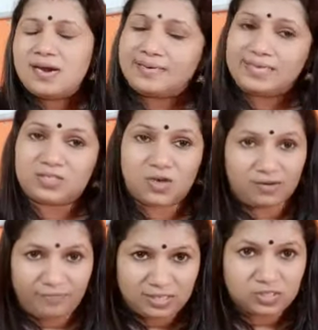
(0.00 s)
It is
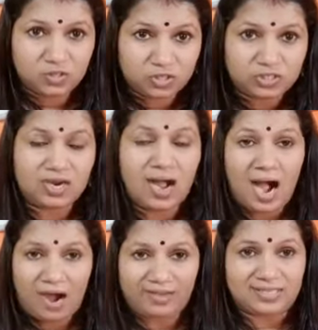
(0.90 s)
always good to
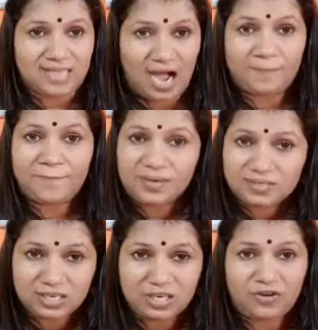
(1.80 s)
have
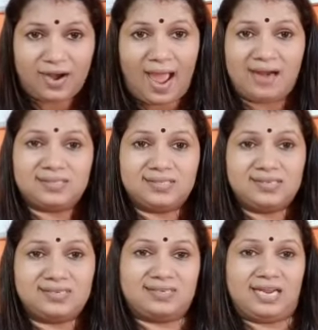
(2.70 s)
examples in your
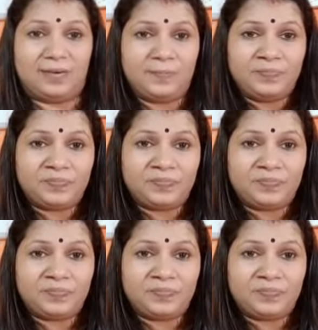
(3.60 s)
answer sheet.